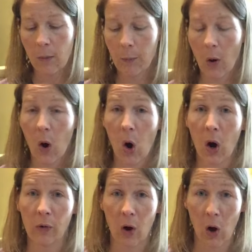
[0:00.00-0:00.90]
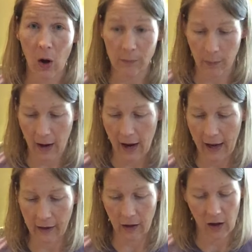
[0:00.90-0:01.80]
Poor old
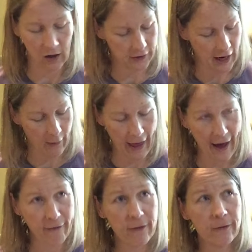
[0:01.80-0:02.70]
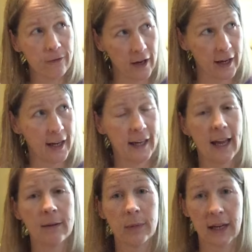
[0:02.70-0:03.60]
Michael. Now F.
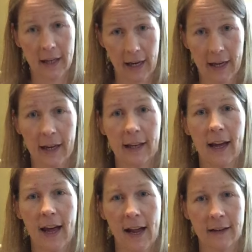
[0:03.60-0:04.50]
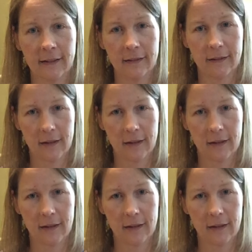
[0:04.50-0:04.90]
Finnegan begin again.